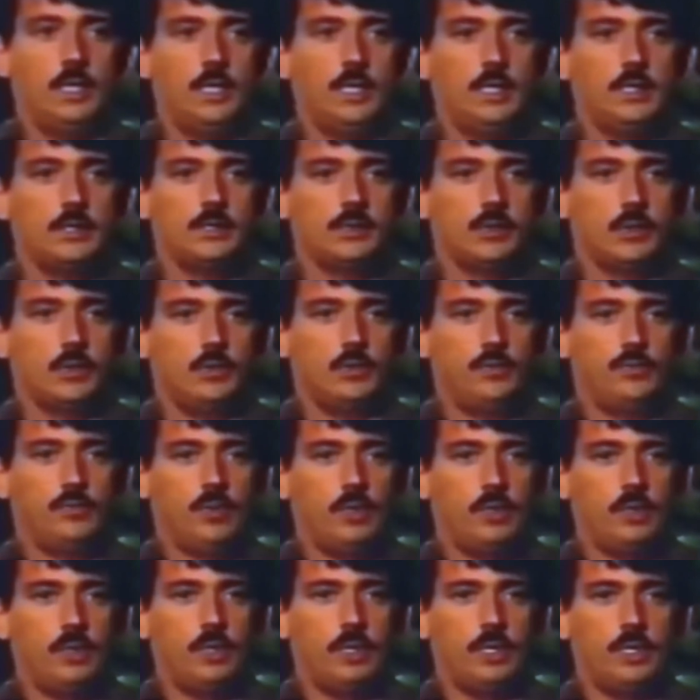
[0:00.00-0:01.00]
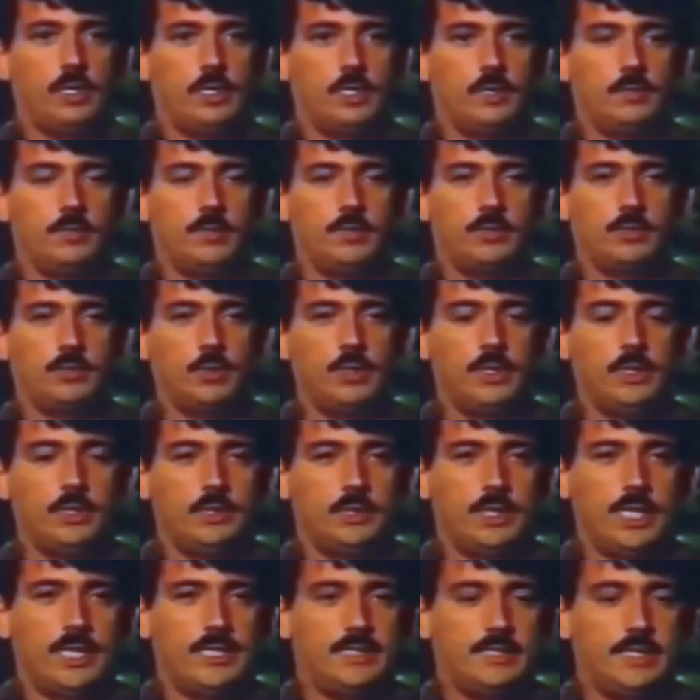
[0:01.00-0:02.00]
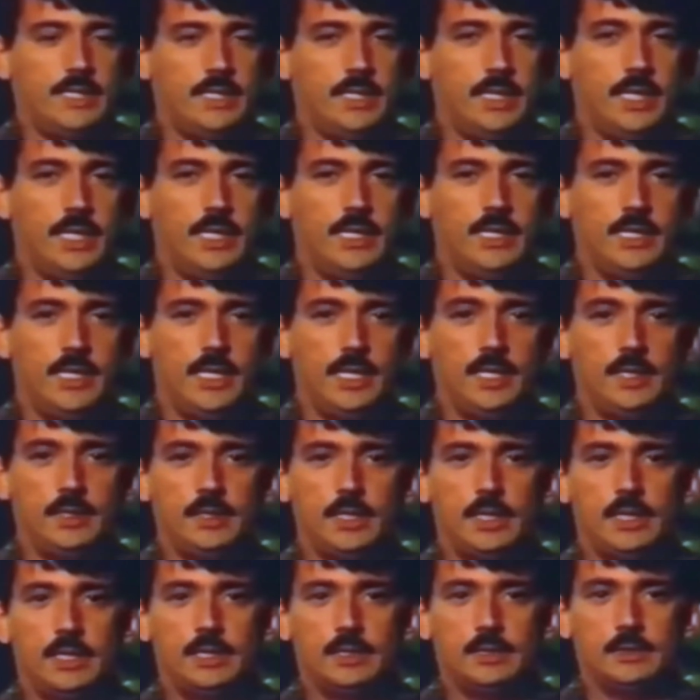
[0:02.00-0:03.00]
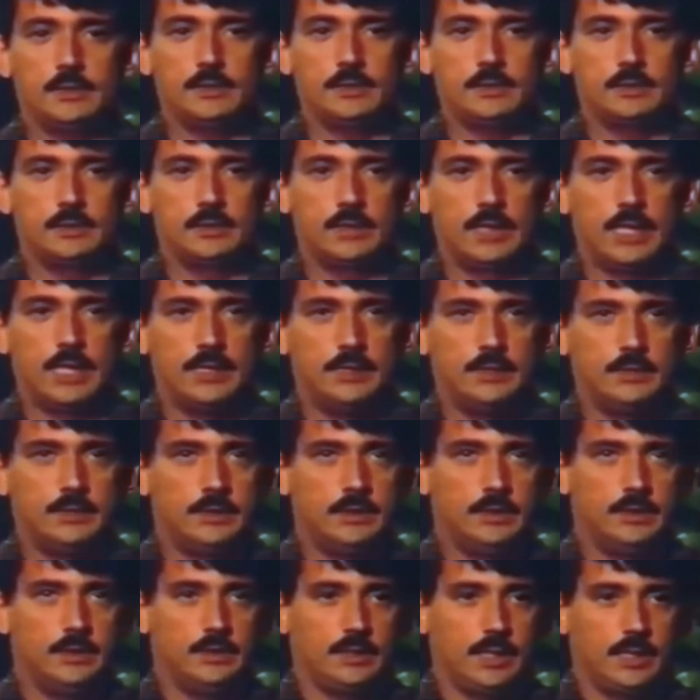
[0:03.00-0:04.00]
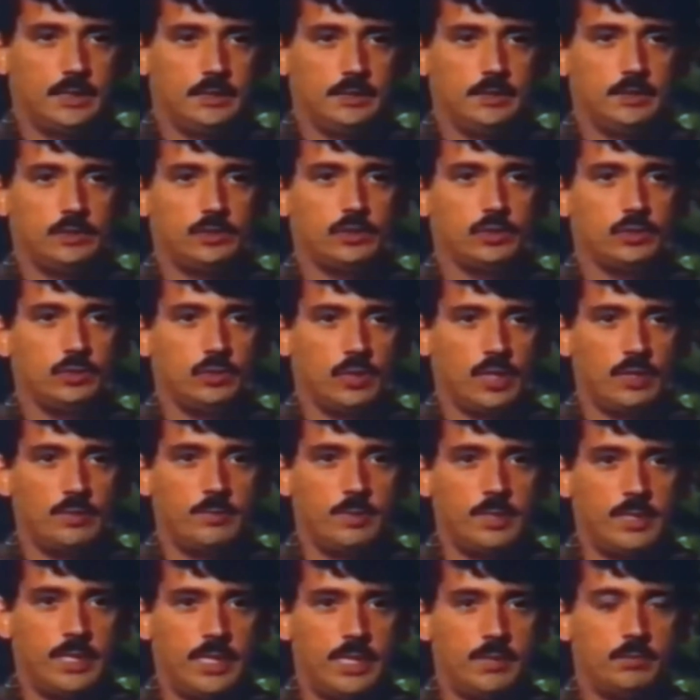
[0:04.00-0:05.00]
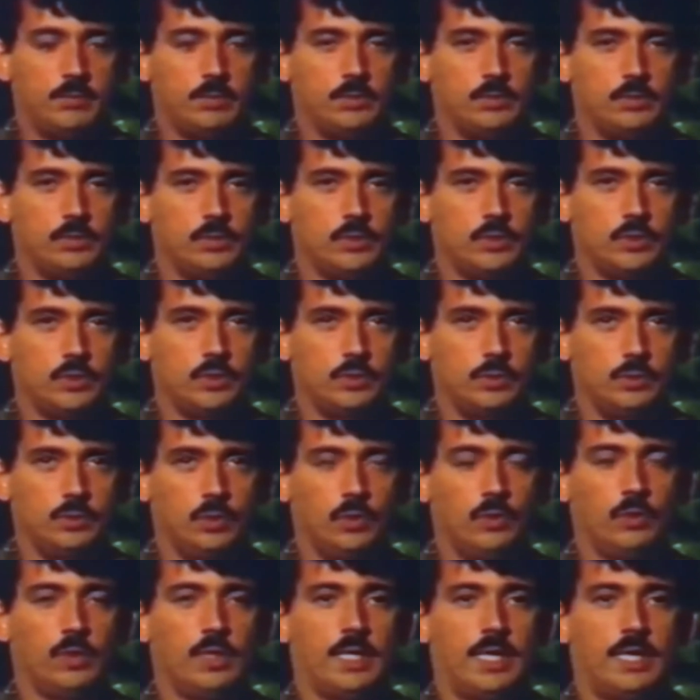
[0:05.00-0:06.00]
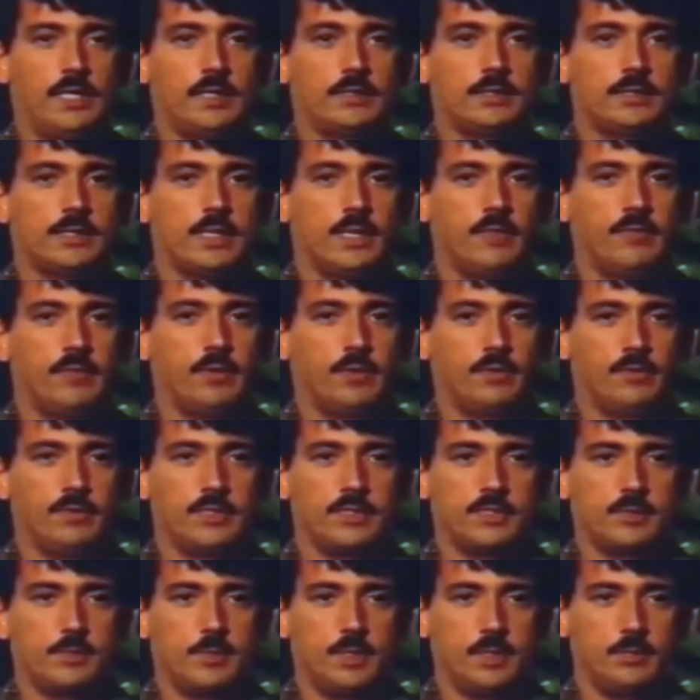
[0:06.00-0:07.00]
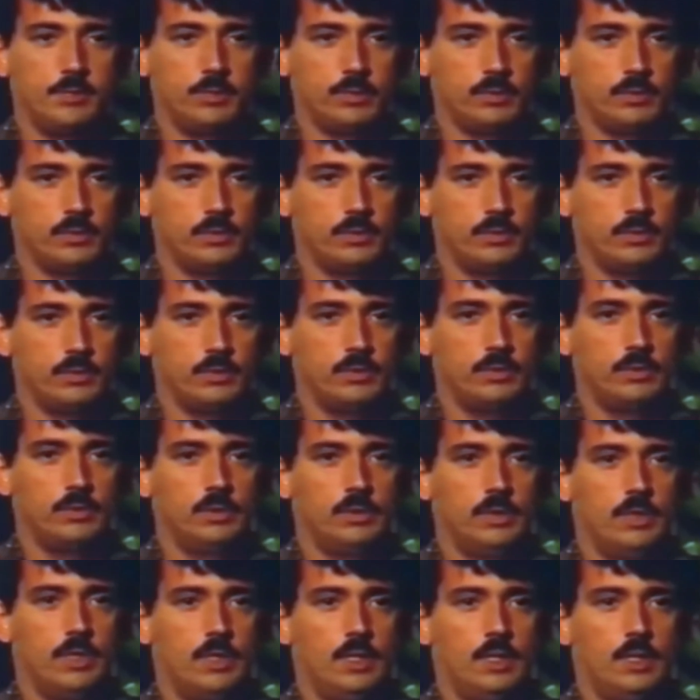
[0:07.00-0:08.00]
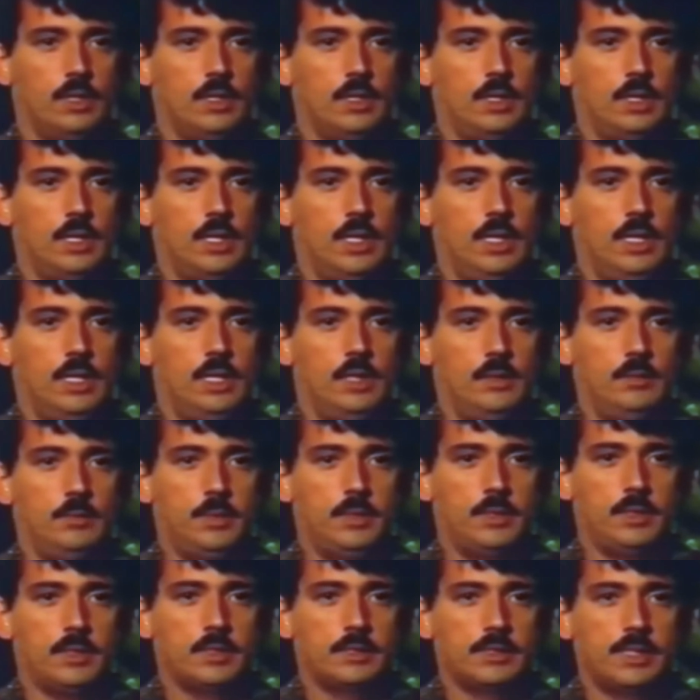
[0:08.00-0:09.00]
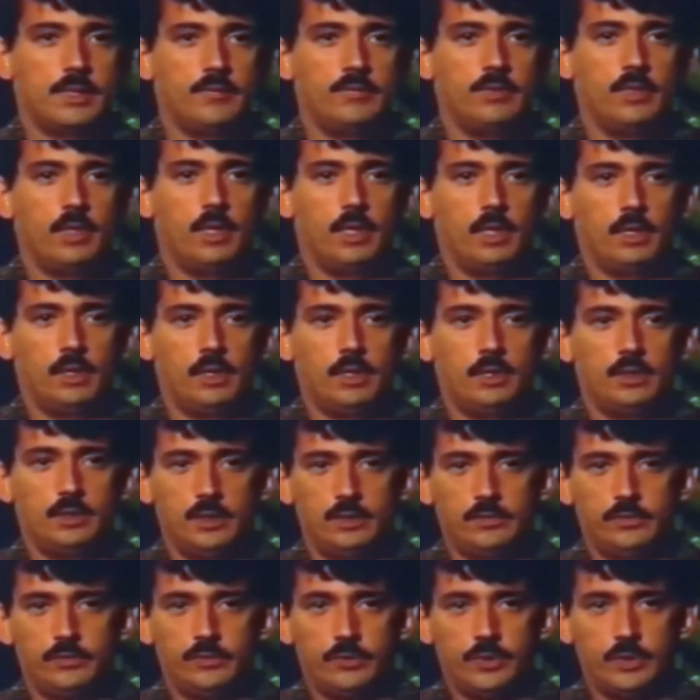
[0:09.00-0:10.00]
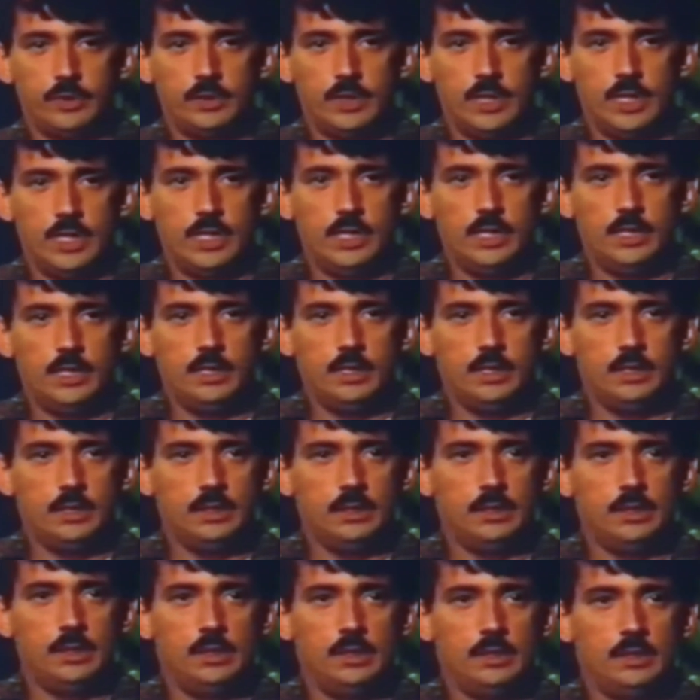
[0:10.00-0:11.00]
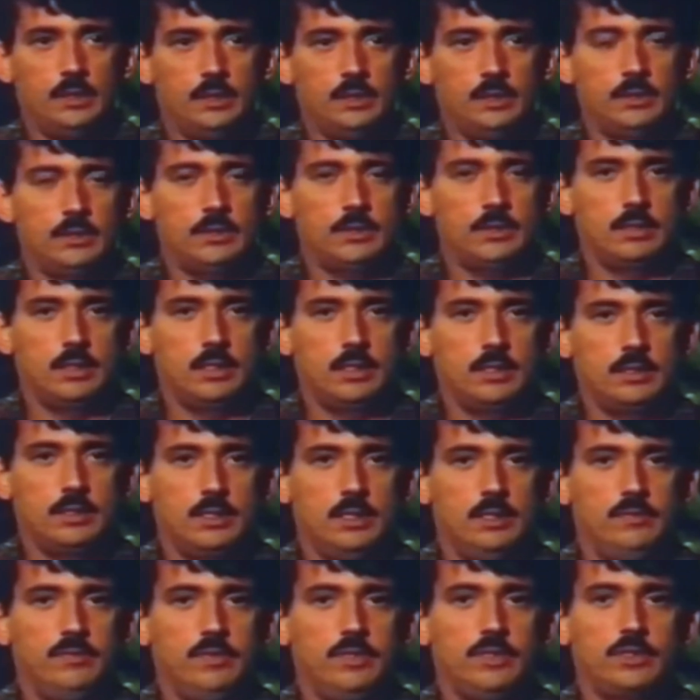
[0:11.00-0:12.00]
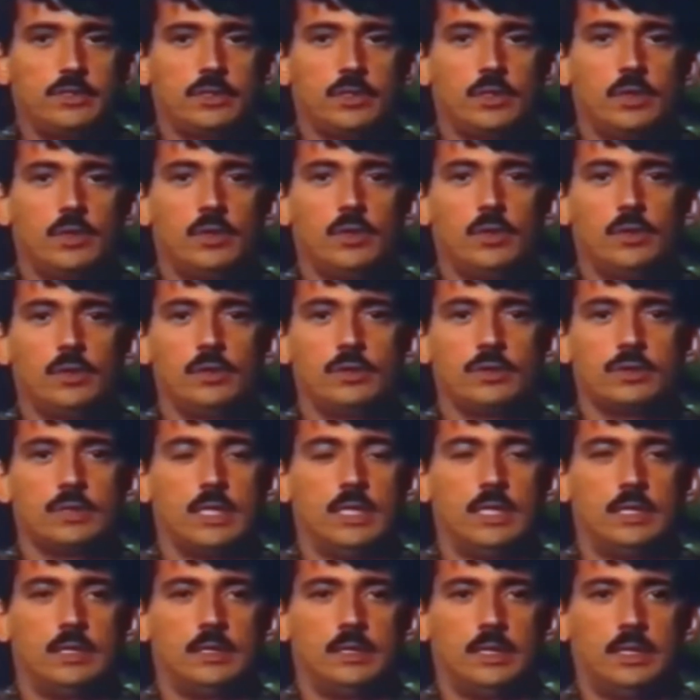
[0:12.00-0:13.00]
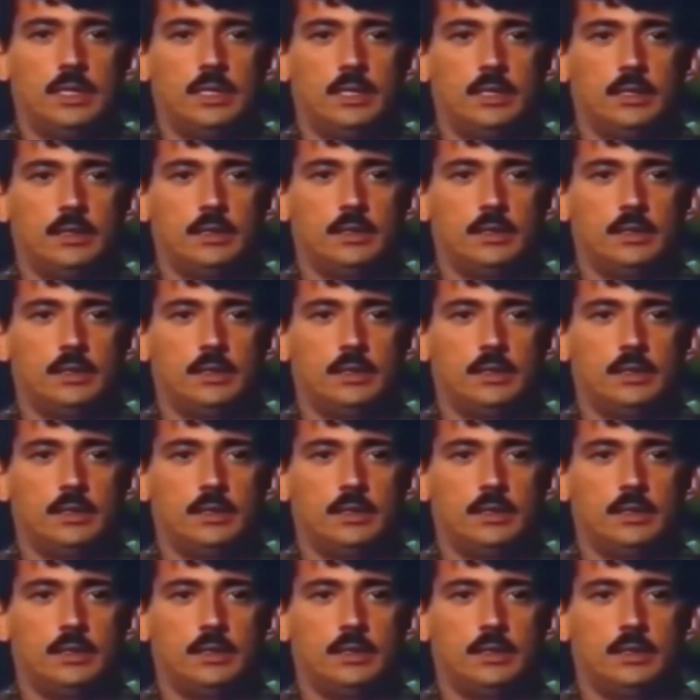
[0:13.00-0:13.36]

So far, between 1988 and 1992, I've been able to localize 7 of these people. Because I've gone on different TV shows and